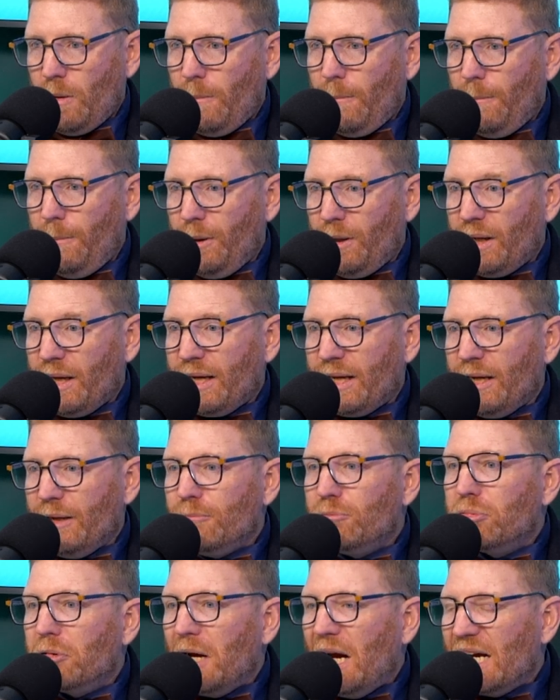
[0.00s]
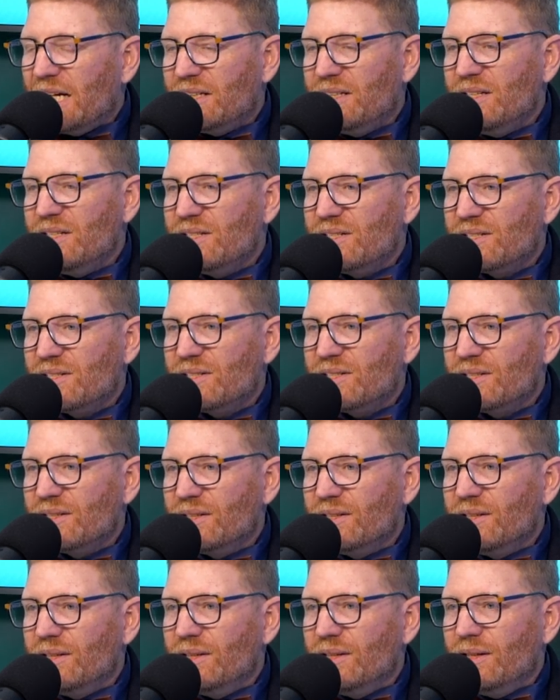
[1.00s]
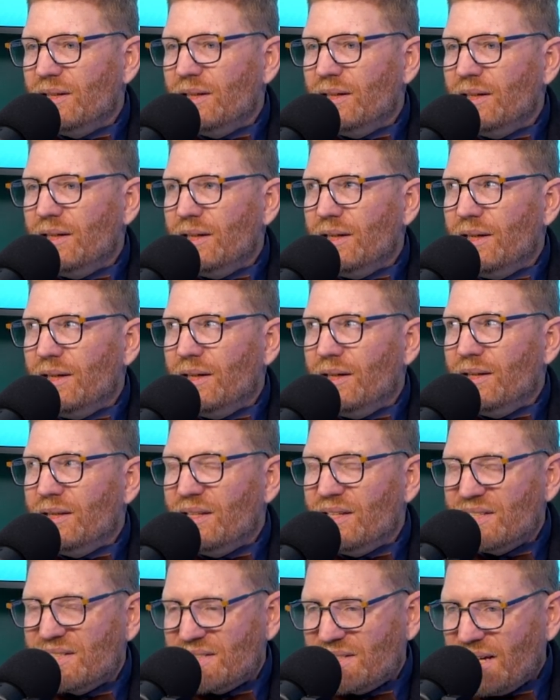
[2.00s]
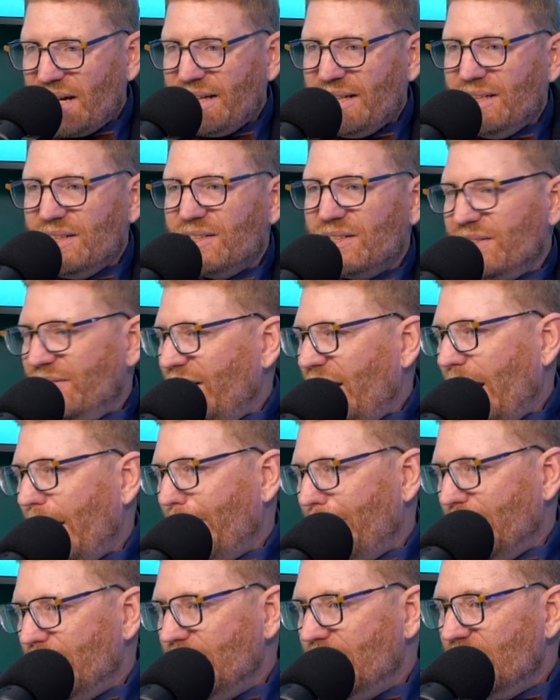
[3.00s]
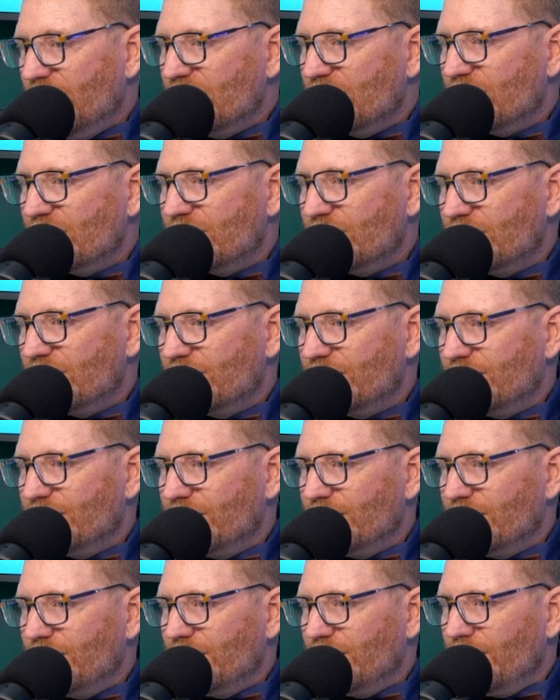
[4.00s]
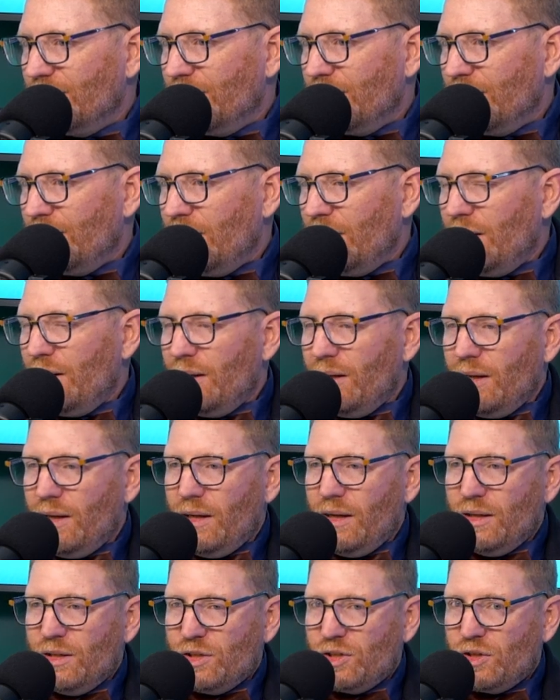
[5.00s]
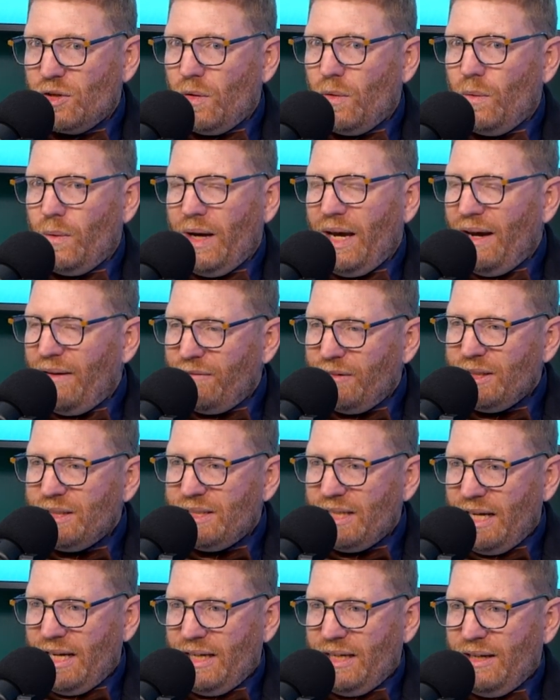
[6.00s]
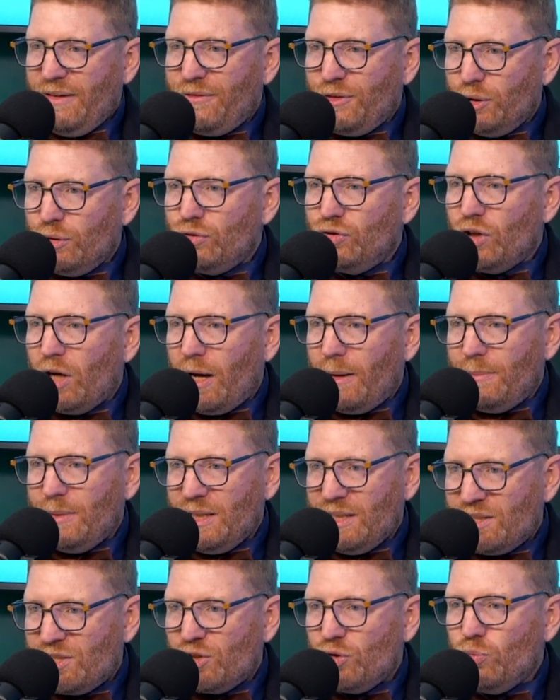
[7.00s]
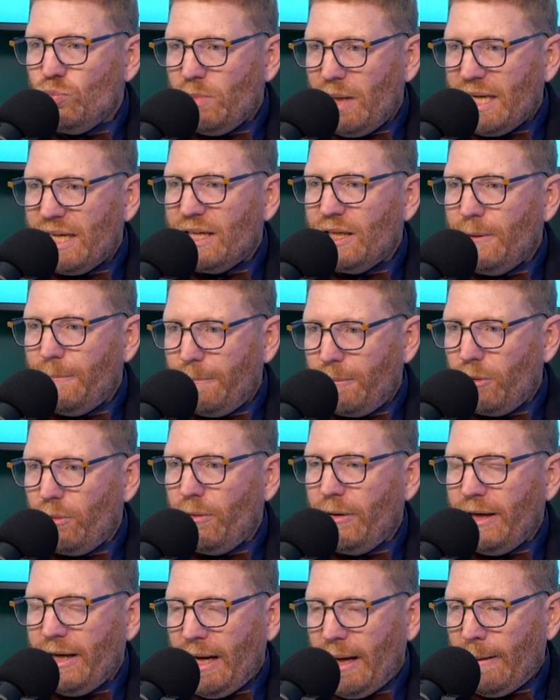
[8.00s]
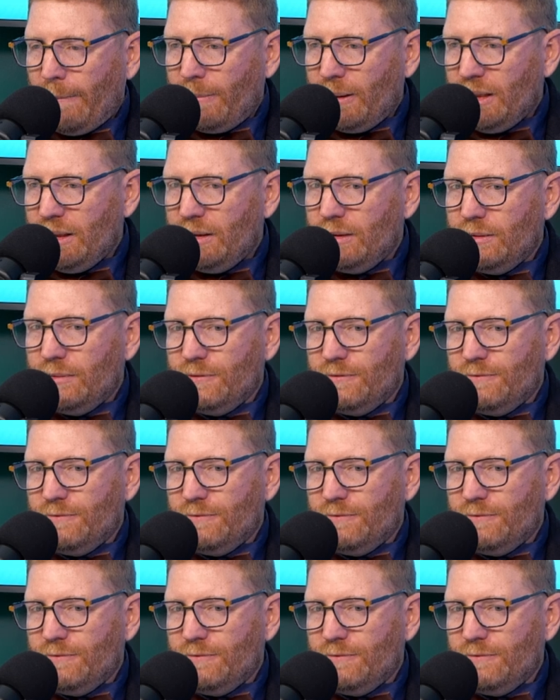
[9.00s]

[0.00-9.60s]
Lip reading: but I can practice the science of happiness. So every day, if your job is to make an employee happy,